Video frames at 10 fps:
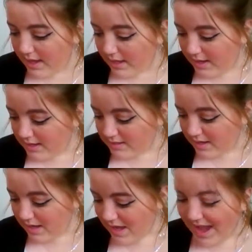And
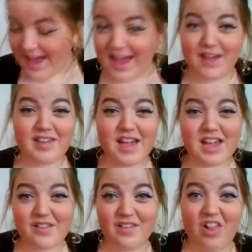I have
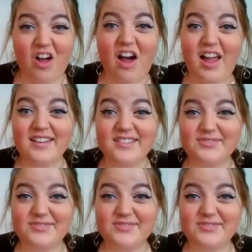kind of a lot.